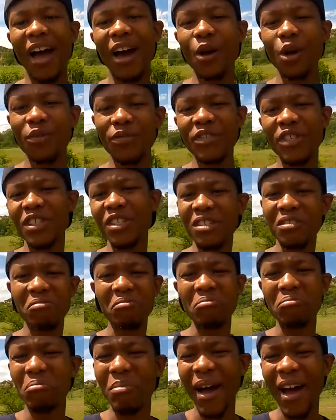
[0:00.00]
out of
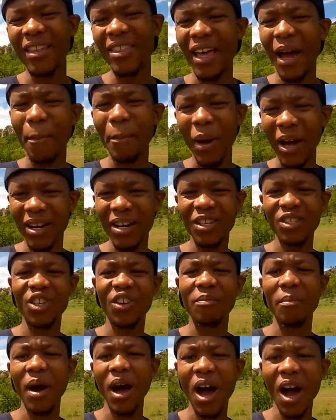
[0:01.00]
just the
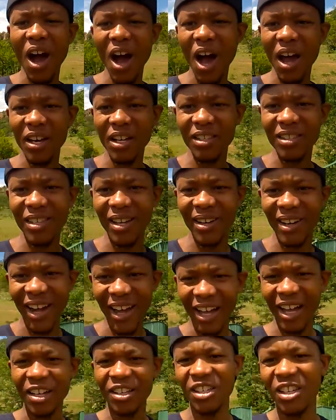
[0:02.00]
abundance of my heart. It
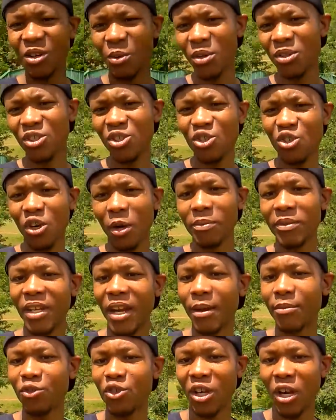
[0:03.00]
sounded like it was a script
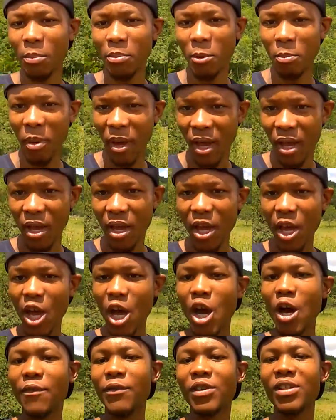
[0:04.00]
that I'm trying to prepare
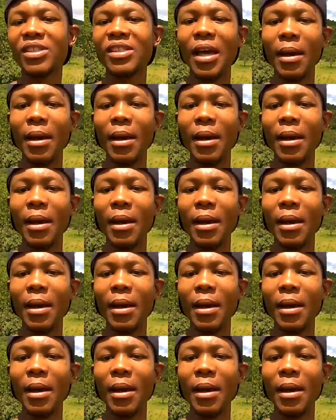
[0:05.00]
for